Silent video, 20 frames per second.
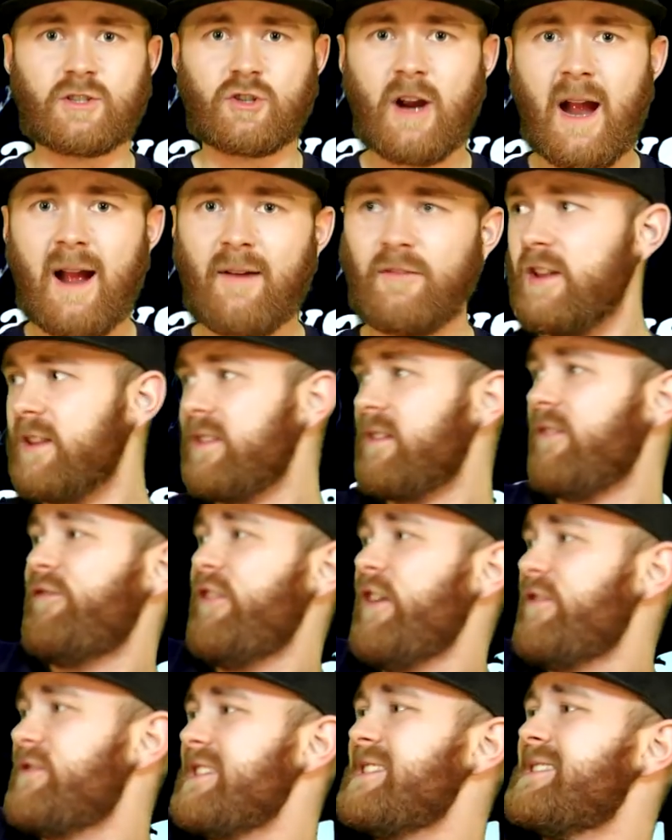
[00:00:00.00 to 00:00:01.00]
traveling the
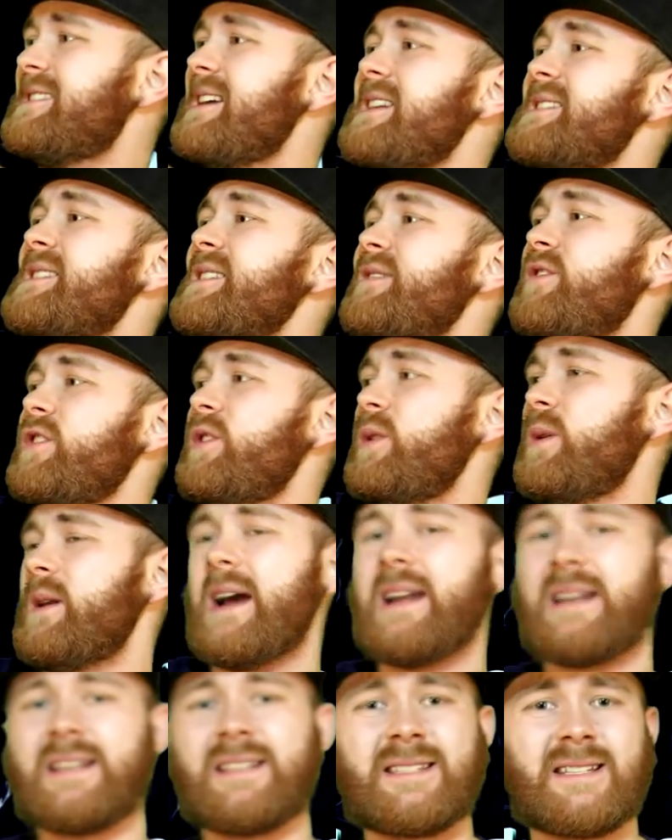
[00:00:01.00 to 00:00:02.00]
50 states of the
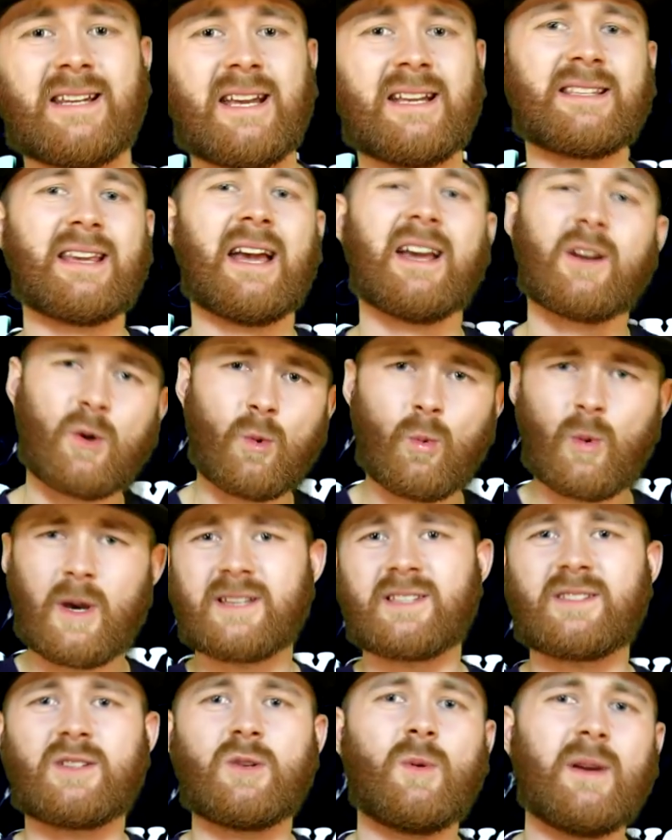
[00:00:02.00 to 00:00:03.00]
United States, heading
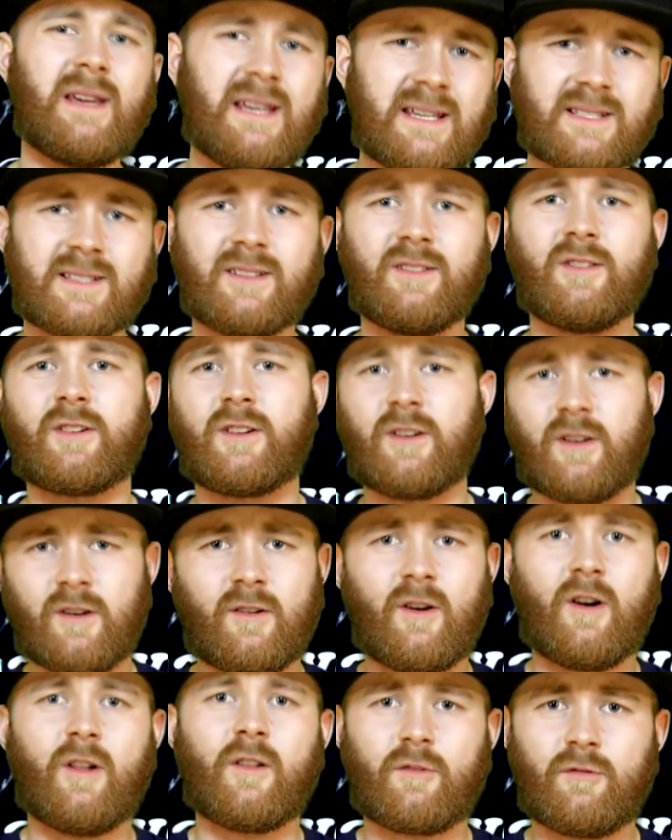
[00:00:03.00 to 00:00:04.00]
west to east and looking
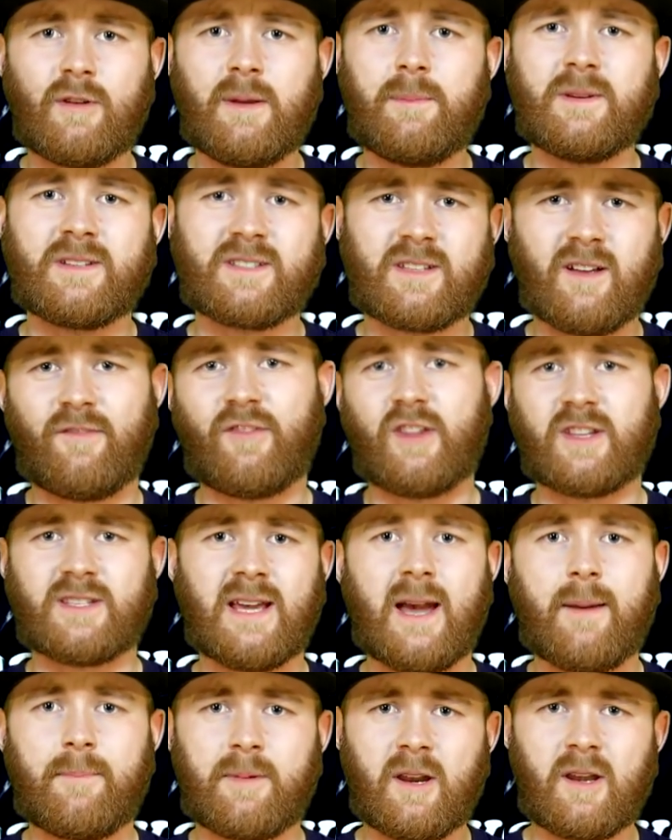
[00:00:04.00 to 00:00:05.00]
at all the creepy stuff
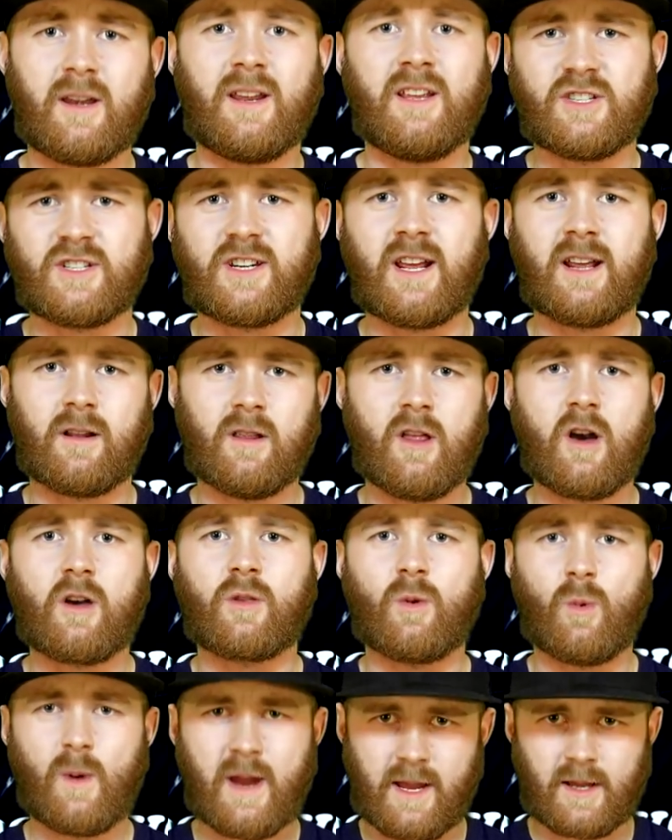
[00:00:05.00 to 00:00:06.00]
that's happened in each state
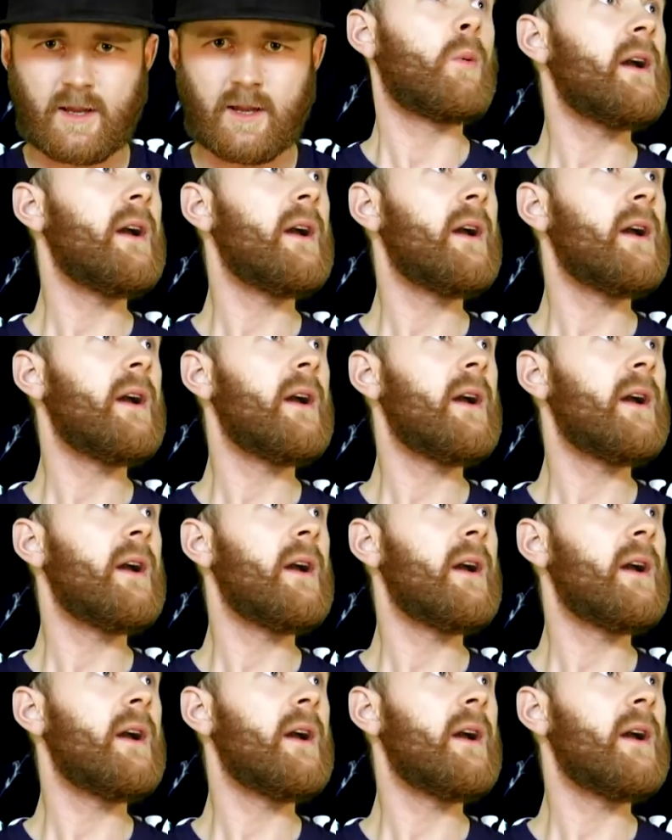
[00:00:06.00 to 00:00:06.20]
along the way.